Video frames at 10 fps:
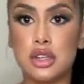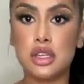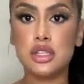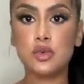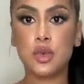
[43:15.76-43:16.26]

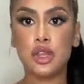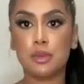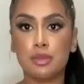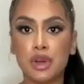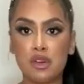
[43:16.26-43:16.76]
these were the
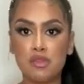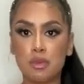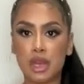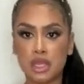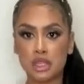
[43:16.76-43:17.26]
puffy
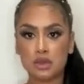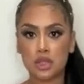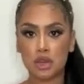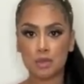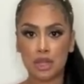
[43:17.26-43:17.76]
pants I was
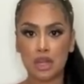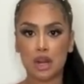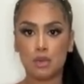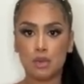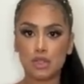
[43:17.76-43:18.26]
talking about that I
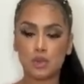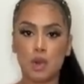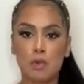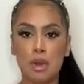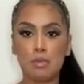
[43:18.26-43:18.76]
want to wear
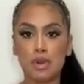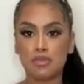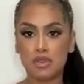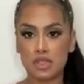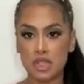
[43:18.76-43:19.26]
with my
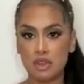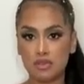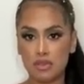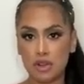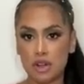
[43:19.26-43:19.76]
puffy
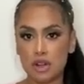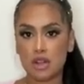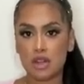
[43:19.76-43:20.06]
Telfar,